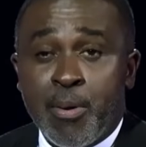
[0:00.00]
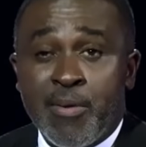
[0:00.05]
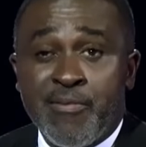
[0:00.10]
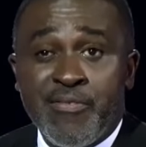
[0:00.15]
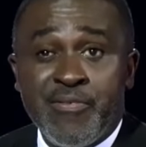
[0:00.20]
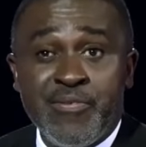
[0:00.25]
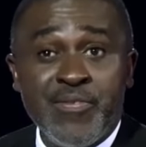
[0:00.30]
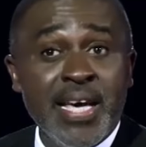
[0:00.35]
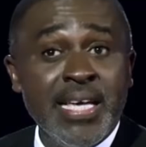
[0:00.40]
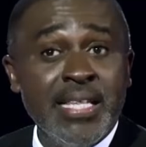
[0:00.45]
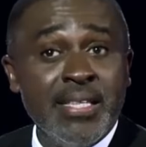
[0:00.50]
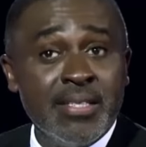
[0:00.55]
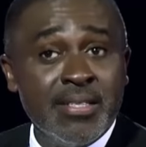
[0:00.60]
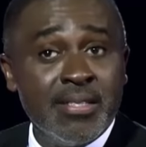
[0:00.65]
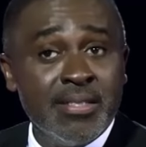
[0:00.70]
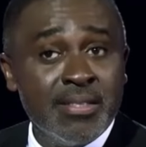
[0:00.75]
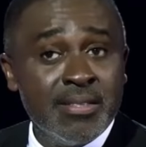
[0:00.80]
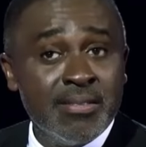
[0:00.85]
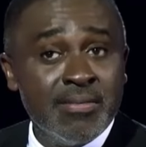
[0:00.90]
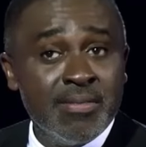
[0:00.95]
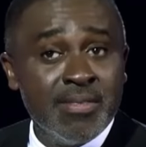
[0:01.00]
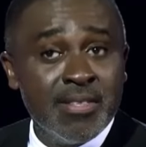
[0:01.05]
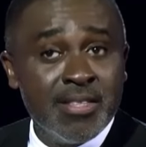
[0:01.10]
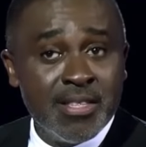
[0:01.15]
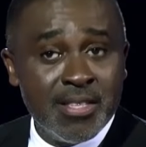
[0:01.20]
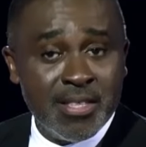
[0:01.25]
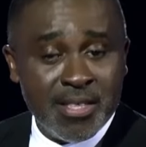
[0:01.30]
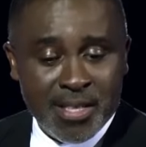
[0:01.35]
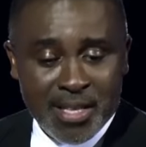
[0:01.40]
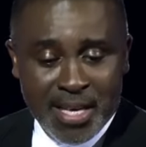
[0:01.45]
of faith
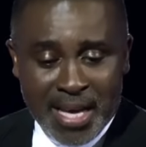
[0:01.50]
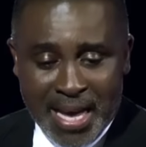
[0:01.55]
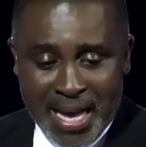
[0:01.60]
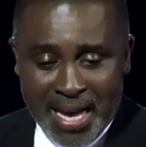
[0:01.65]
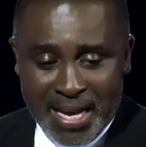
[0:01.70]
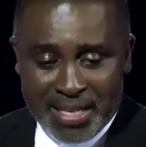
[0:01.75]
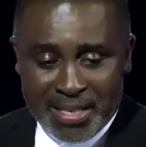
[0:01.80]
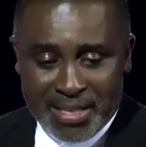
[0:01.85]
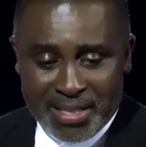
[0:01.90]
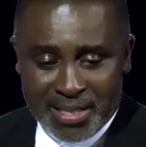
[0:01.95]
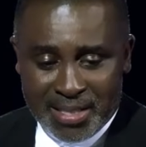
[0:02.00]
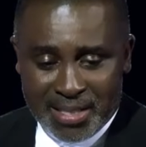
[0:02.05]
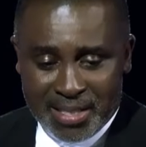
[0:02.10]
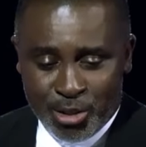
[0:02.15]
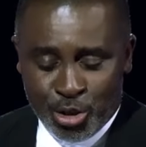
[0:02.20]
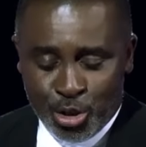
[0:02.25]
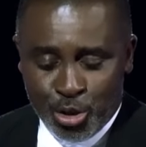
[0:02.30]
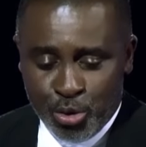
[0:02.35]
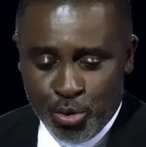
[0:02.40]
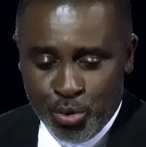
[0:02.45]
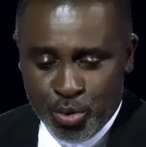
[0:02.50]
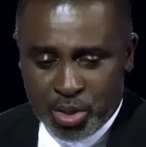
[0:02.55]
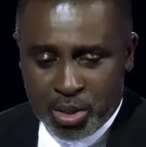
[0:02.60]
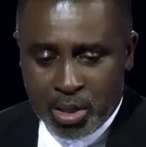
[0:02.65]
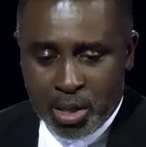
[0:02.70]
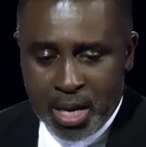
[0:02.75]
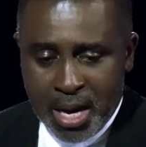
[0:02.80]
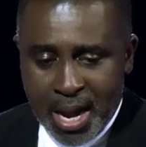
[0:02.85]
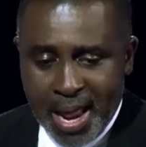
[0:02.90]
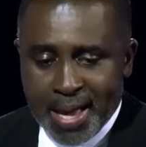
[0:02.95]
and choose
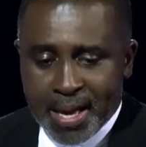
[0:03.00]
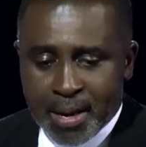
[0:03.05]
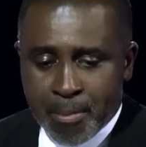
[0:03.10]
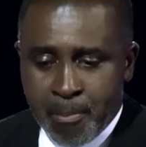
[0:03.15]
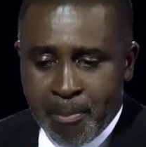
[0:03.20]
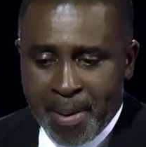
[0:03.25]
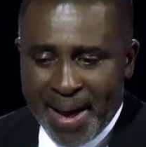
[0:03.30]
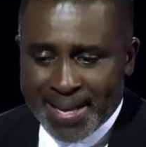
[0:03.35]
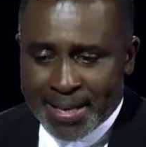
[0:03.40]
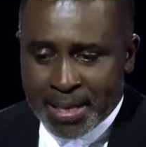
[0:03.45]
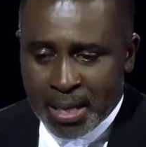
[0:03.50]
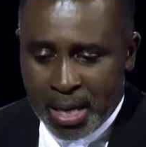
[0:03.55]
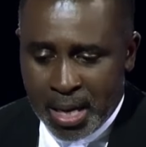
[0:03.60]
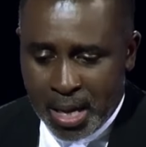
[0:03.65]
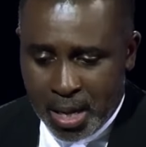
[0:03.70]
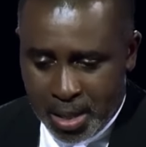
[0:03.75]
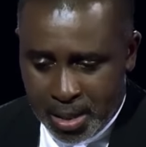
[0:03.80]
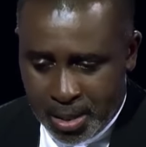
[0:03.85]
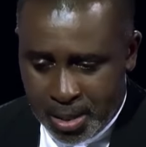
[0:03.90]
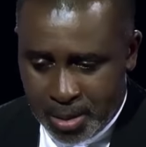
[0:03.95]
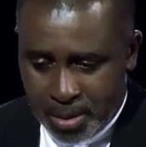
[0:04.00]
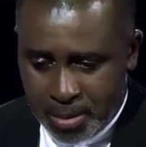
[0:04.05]
Lake Baikal.